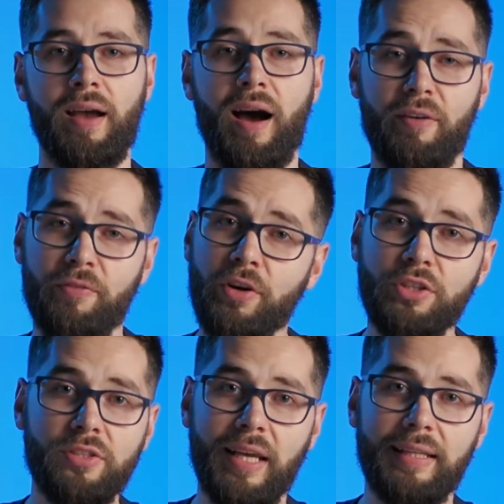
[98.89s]

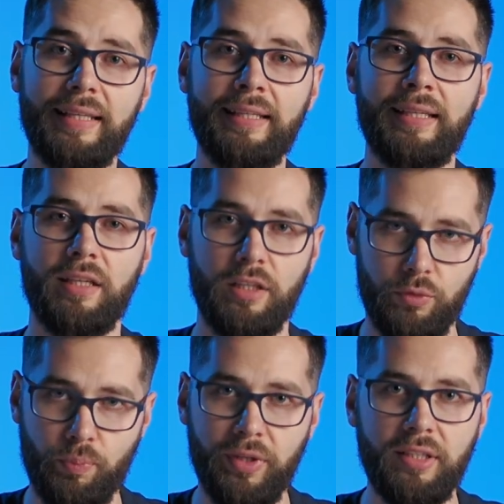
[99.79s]
Unfortunately, it's
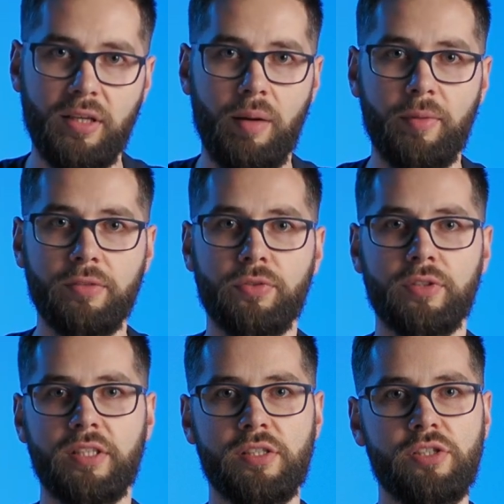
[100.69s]
pretty common for
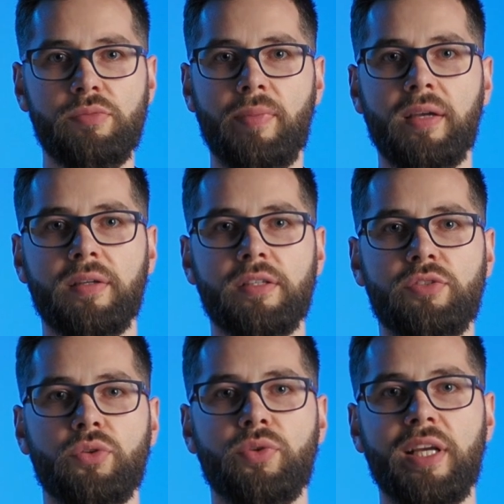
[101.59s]
decision makers
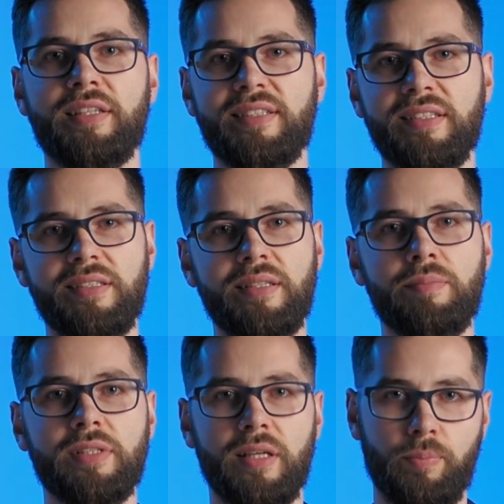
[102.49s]
to create
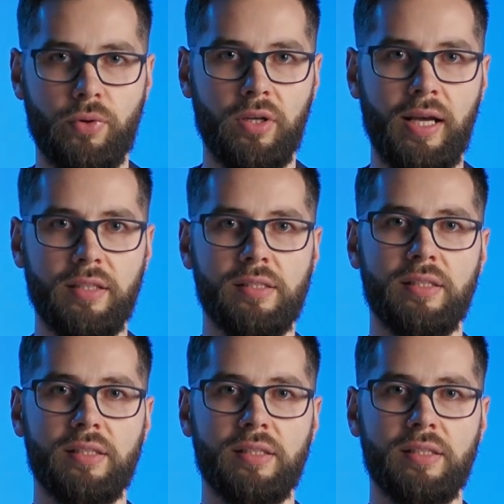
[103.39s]
systems and products